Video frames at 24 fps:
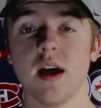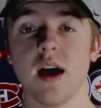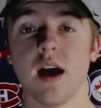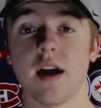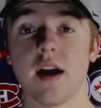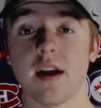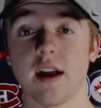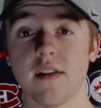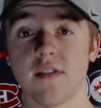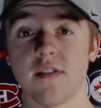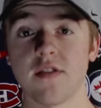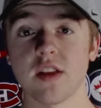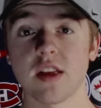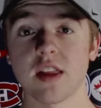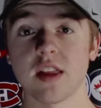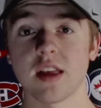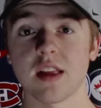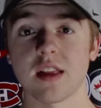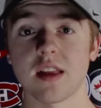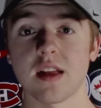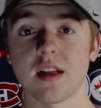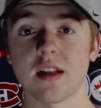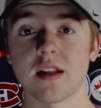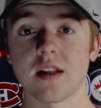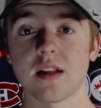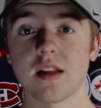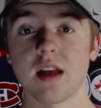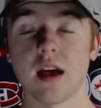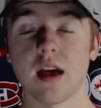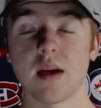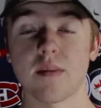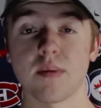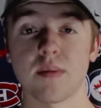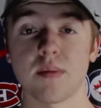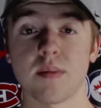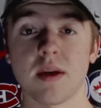I definitely think that
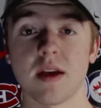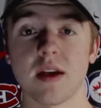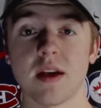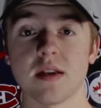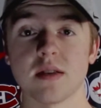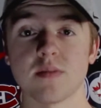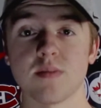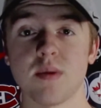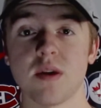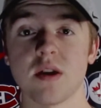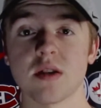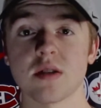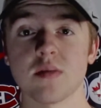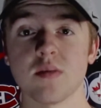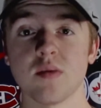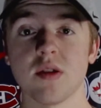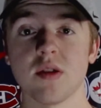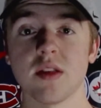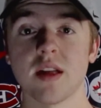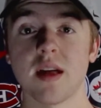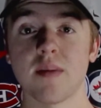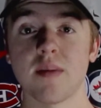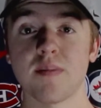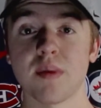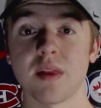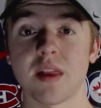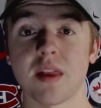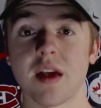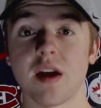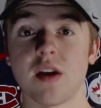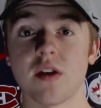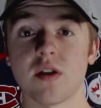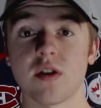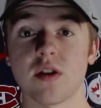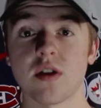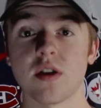Tampa Bay is possible that, but they
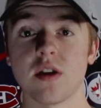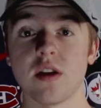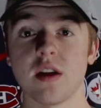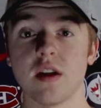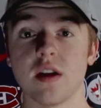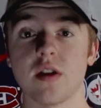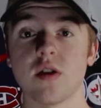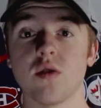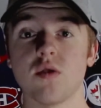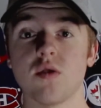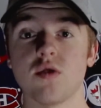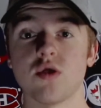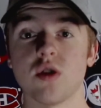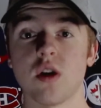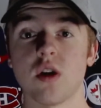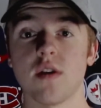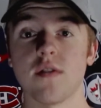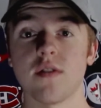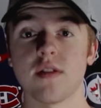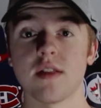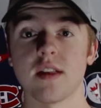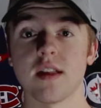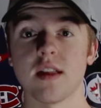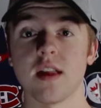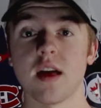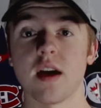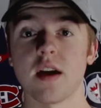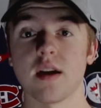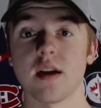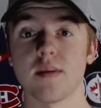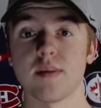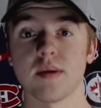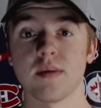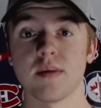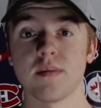are going to need Kucherov in the lineup.